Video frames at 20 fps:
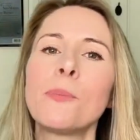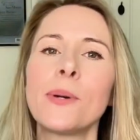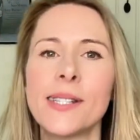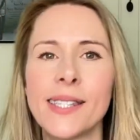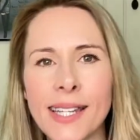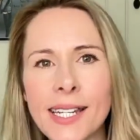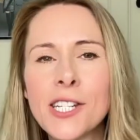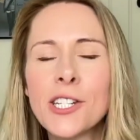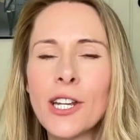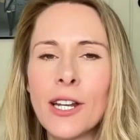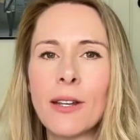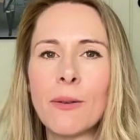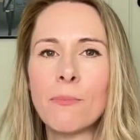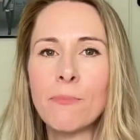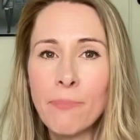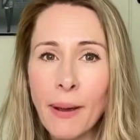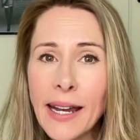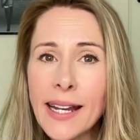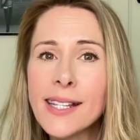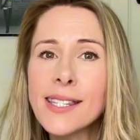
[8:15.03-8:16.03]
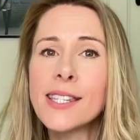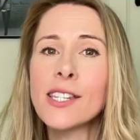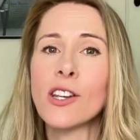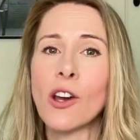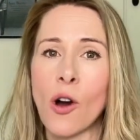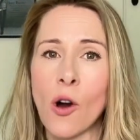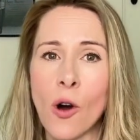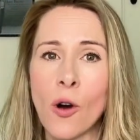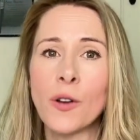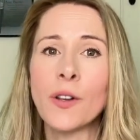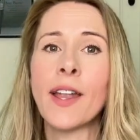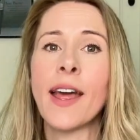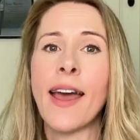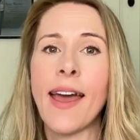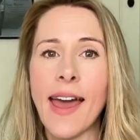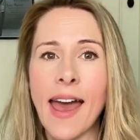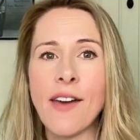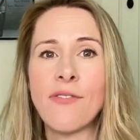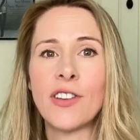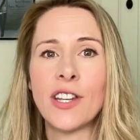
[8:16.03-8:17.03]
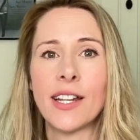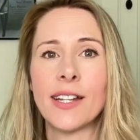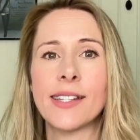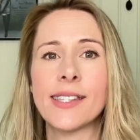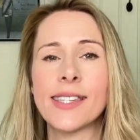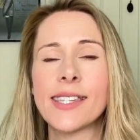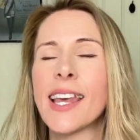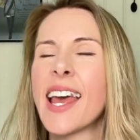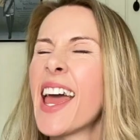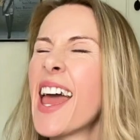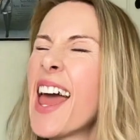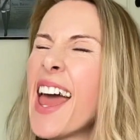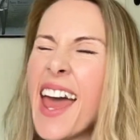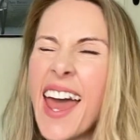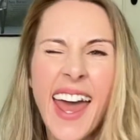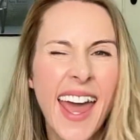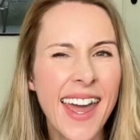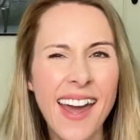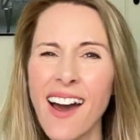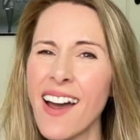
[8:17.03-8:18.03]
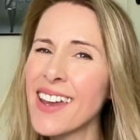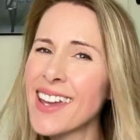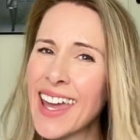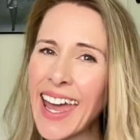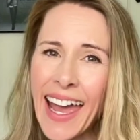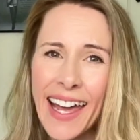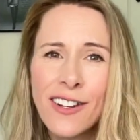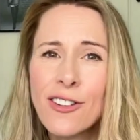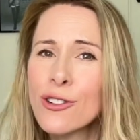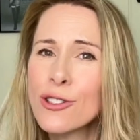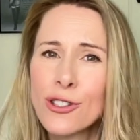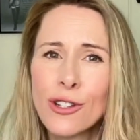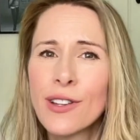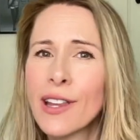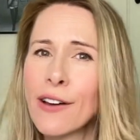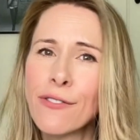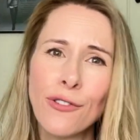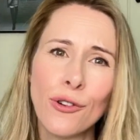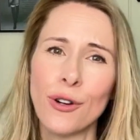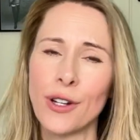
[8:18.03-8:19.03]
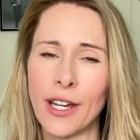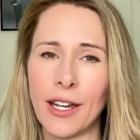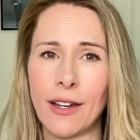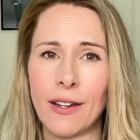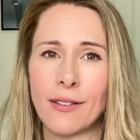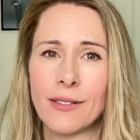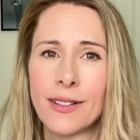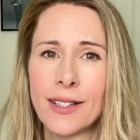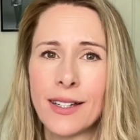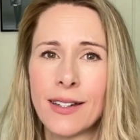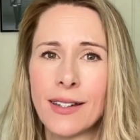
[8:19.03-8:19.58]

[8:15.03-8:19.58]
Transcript: position based on evidence. AI cannot do that for you.